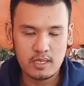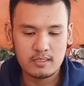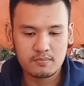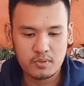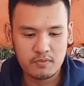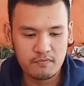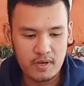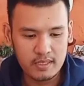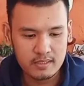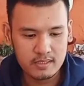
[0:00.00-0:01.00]
It
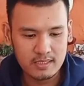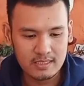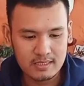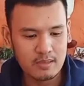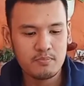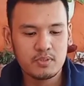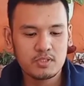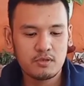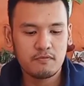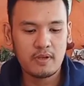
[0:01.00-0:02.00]
provides examples
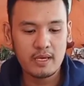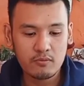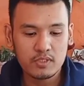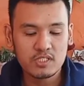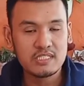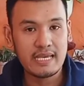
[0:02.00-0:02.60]
of language